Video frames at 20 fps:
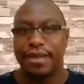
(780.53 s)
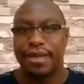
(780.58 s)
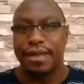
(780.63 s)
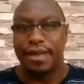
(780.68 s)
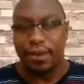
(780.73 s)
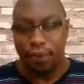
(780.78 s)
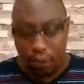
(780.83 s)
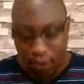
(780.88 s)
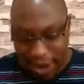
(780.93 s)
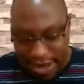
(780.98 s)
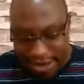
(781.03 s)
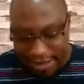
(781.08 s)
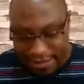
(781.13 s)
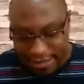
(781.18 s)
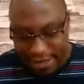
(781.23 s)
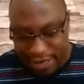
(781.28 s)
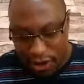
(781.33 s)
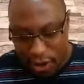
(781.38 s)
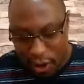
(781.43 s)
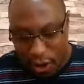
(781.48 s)

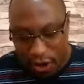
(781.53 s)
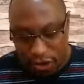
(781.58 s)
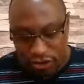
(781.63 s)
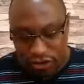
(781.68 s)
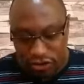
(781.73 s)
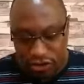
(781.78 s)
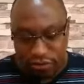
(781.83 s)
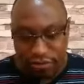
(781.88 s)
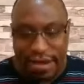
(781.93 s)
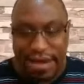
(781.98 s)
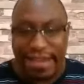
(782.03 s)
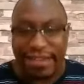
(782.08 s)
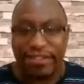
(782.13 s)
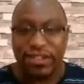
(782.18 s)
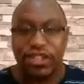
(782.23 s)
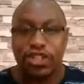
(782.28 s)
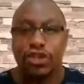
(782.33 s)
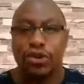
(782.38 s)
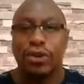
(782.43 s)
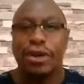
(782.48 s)
Waiting also
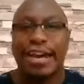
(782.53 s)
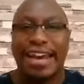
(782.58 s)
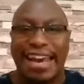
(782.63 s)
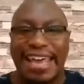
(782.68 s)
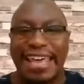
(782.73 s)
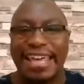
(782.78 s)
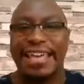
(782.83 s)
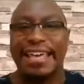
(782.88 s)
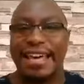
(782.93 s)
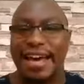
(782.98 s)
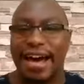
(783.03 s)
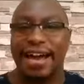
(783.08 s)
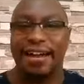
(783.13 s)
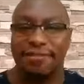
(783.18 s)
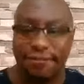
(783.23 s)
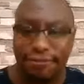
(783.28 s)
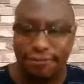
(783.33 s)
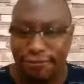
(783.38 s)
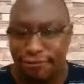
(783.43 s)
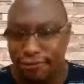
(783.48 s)
means to linger
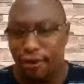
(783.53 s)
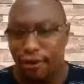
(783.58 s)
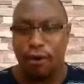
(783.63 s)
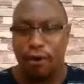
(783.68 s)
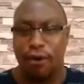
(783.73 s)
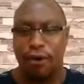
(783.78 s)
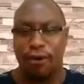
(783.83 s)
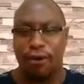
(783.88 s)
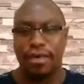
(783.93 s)
for.